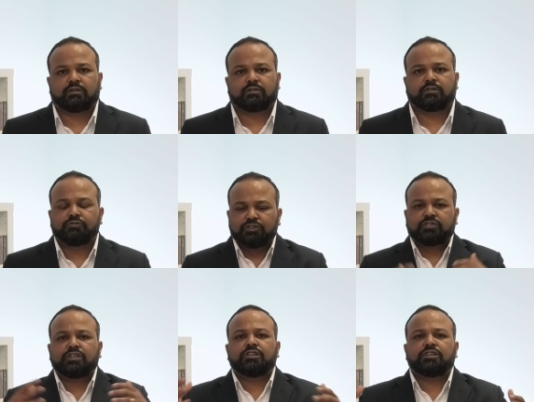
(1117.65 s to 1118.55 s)
So we
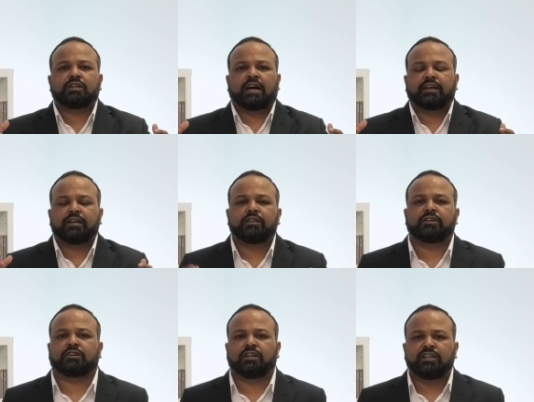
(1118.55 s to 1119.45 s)
see here again a
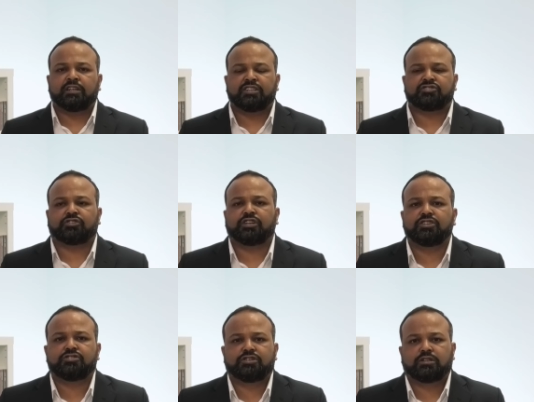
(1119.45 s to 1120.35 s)
clear
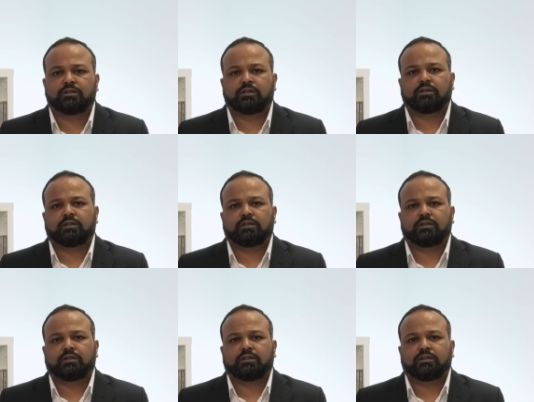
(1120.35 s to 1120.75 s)
distinction.